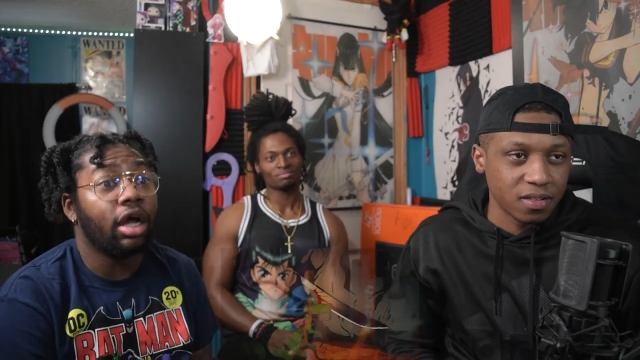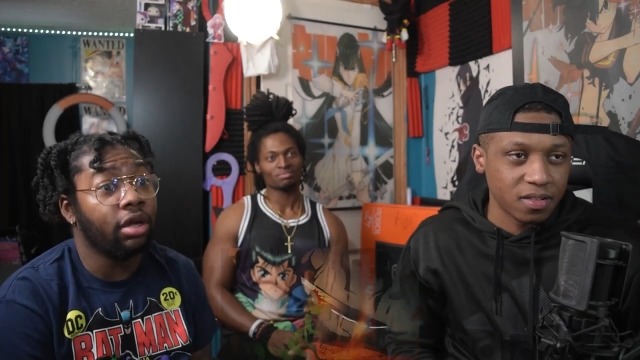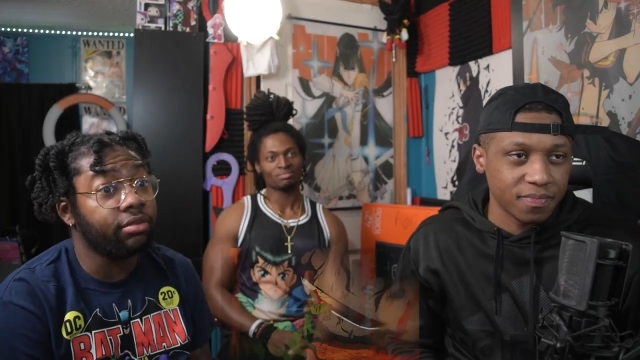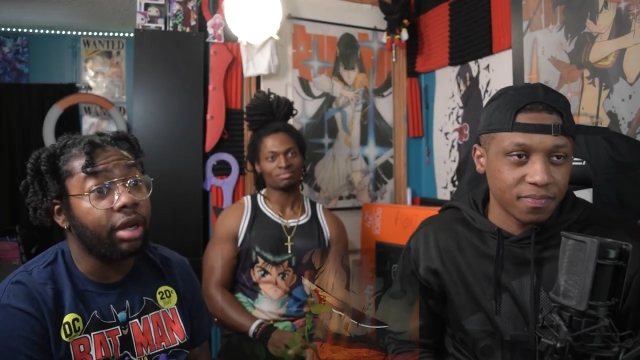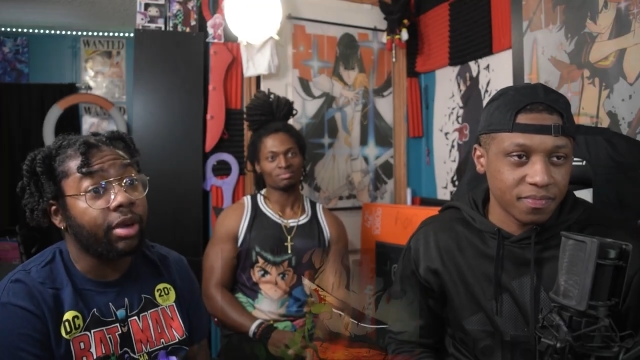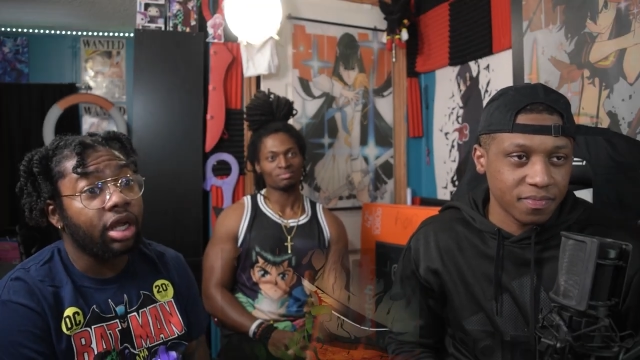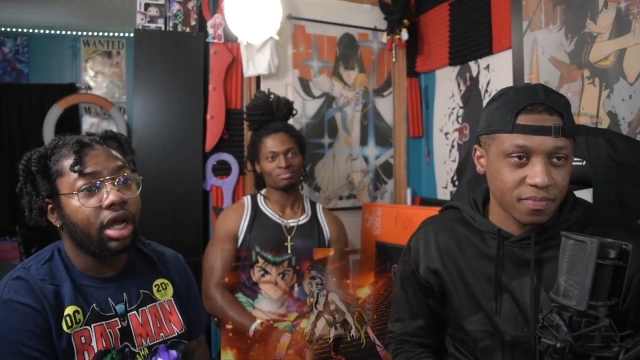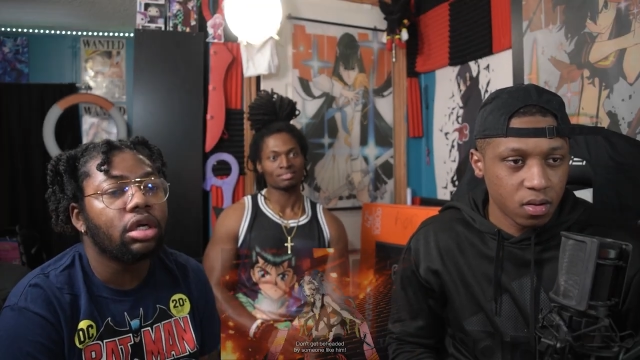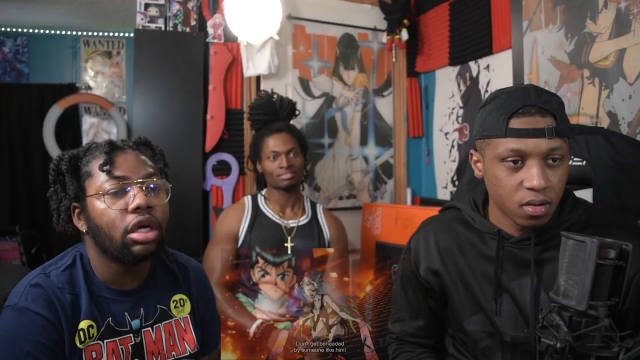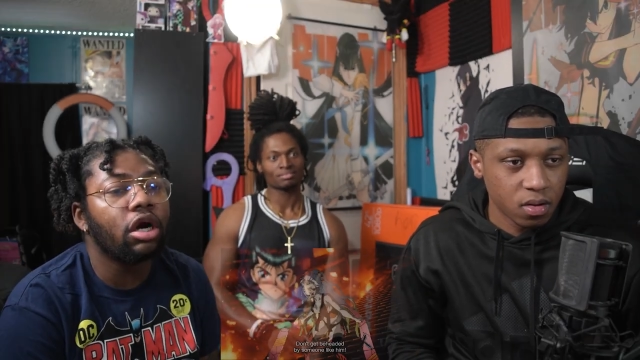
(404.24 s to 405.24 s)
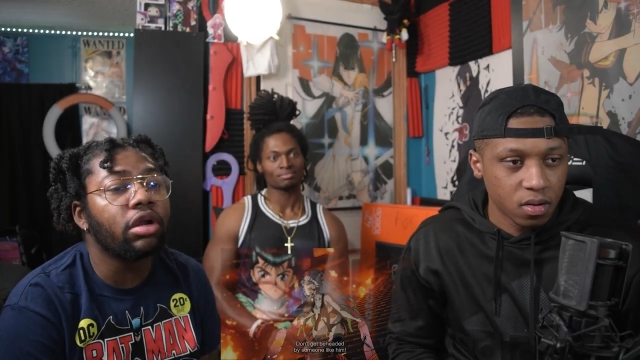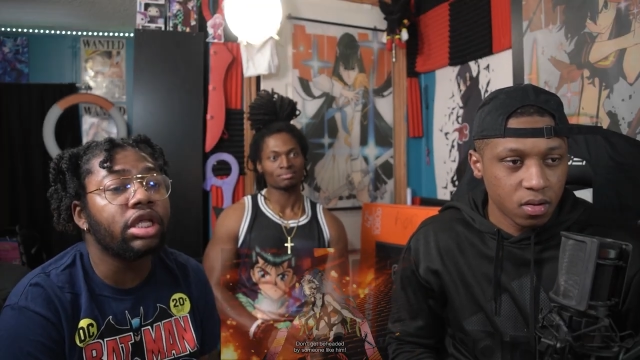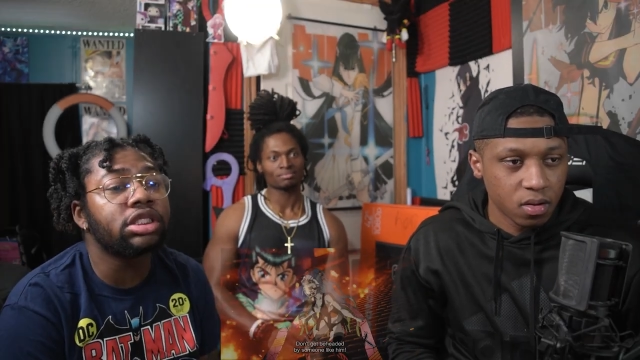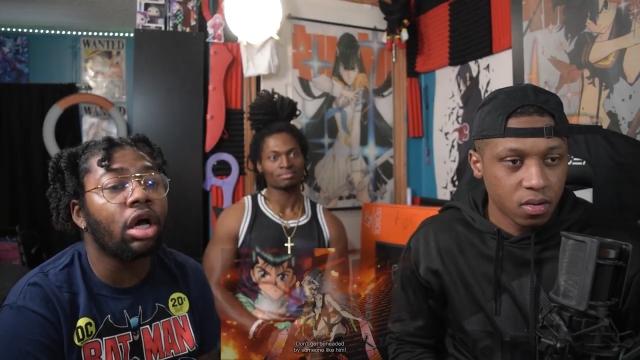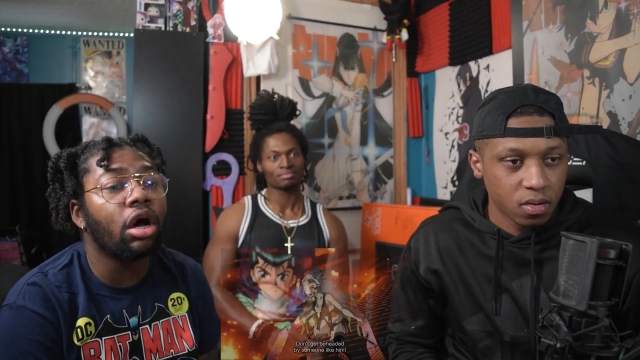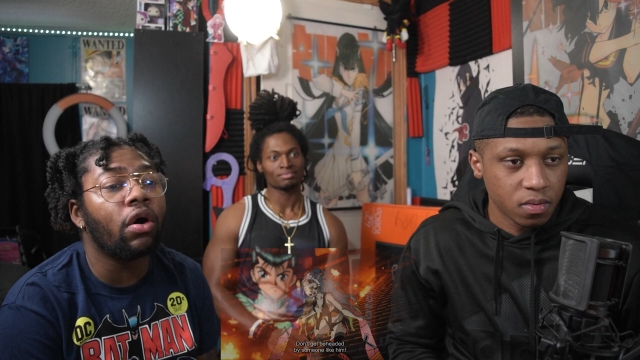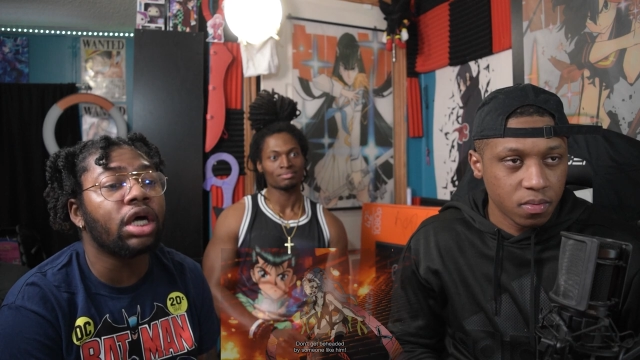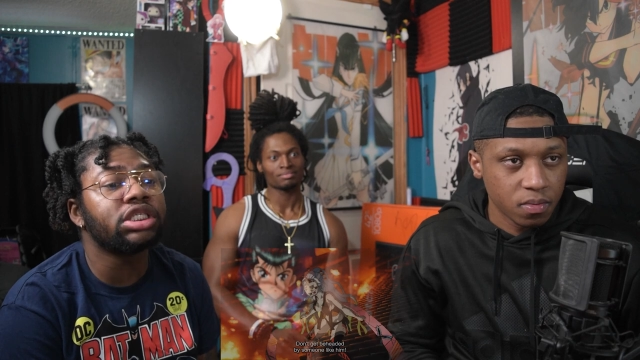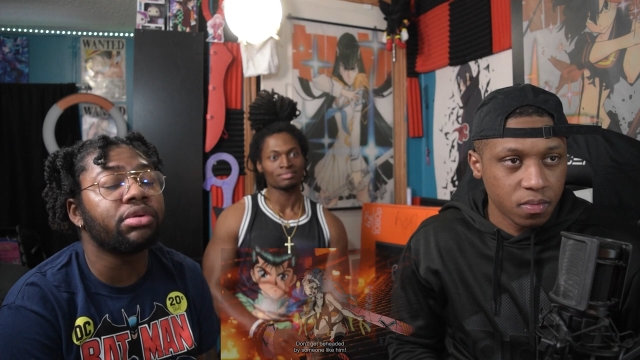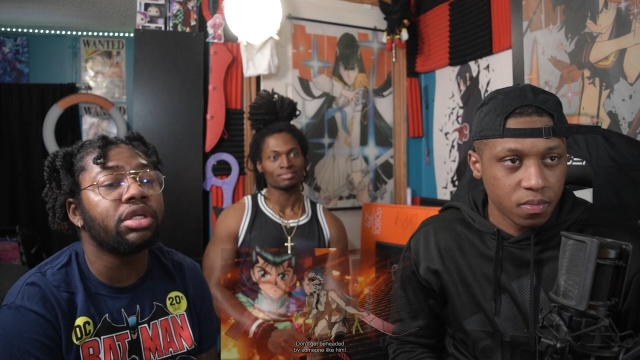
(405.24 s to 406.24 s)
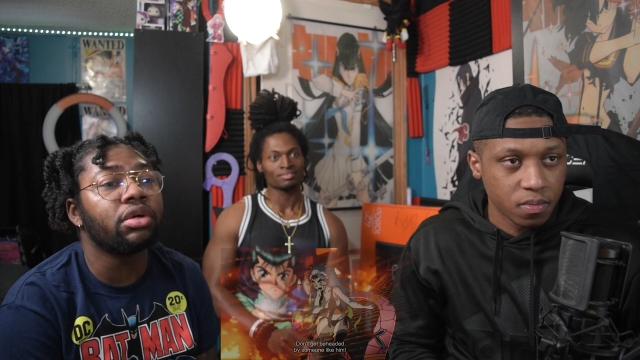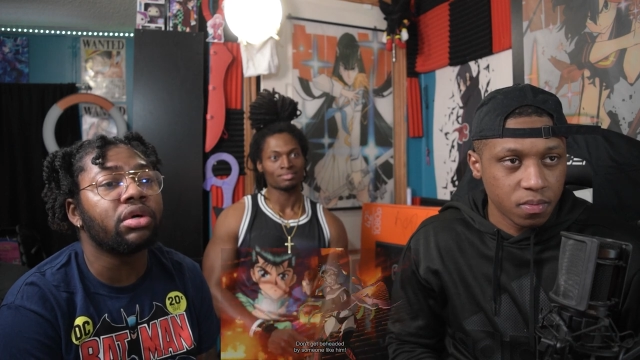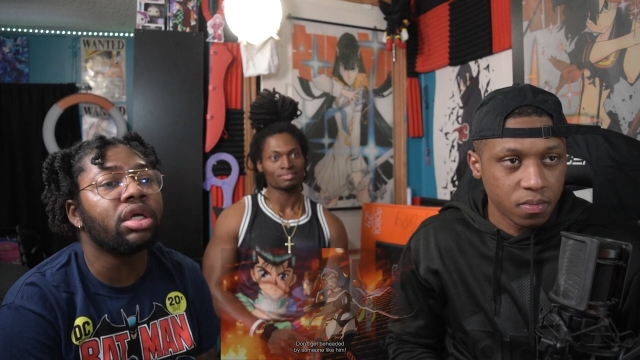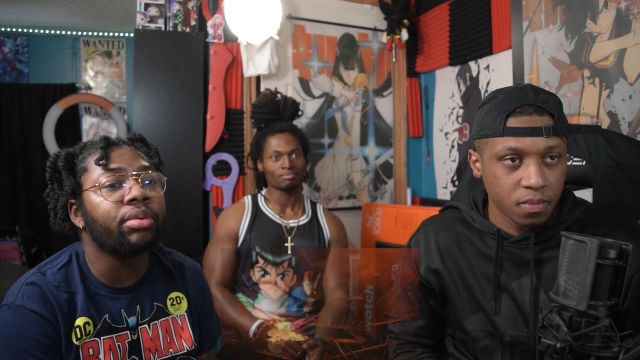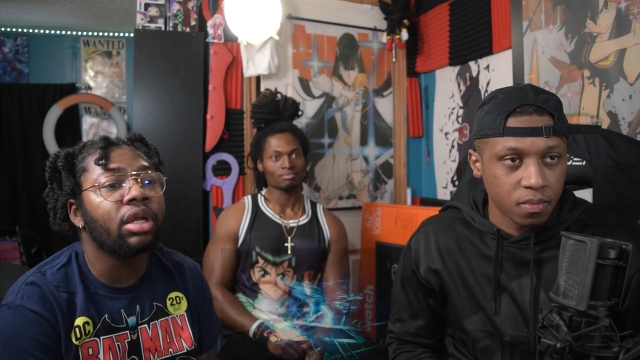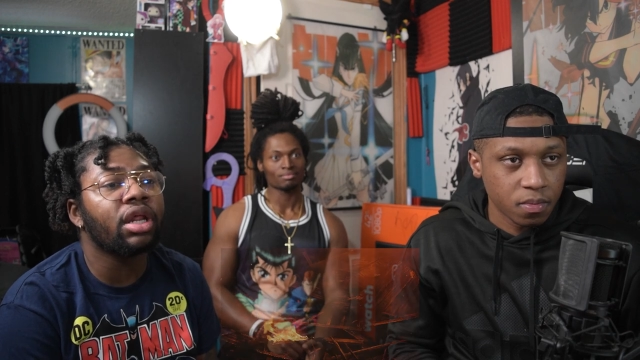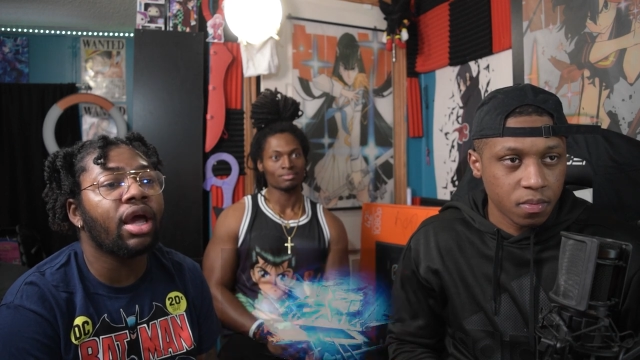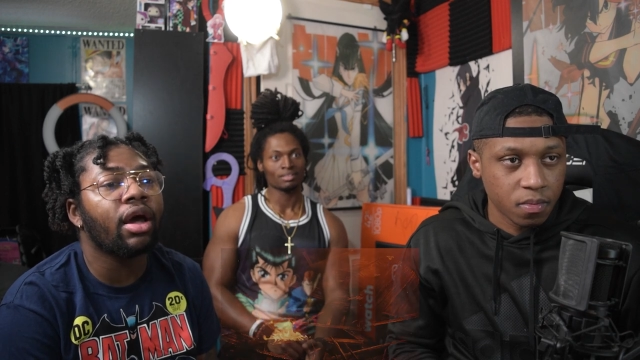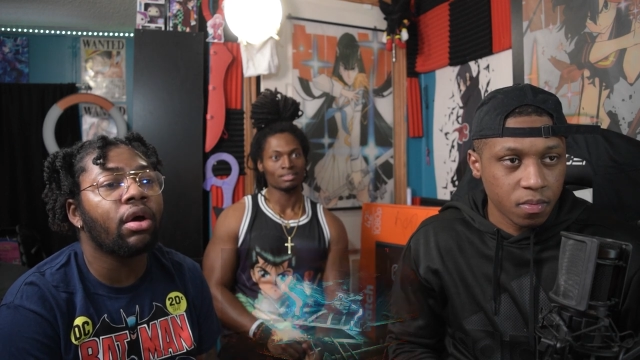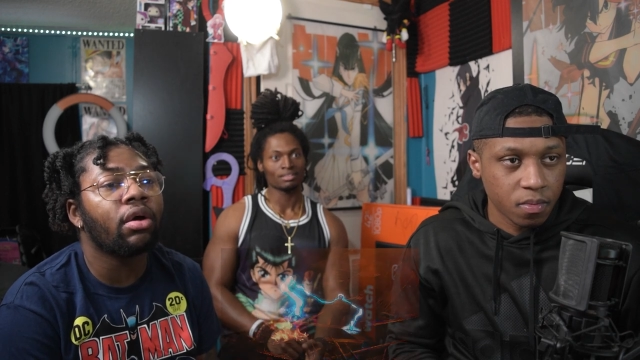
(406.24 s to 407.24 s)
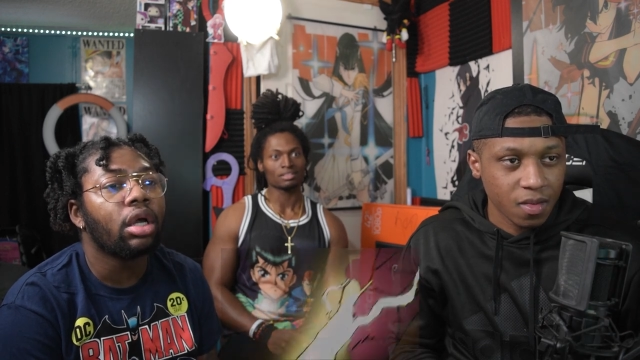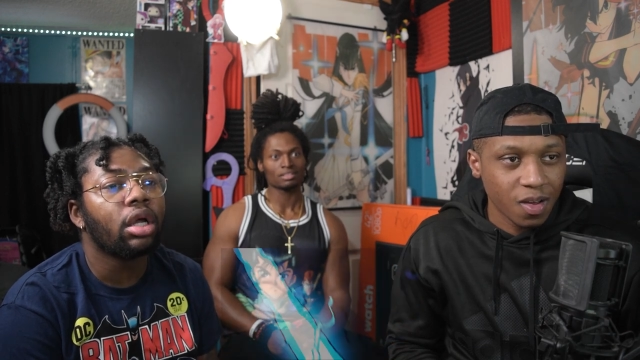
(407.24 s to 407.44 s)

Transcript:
Speaker 1: Oh, never mind. Oh, they start. Oh, I see what he doing. Putting it down.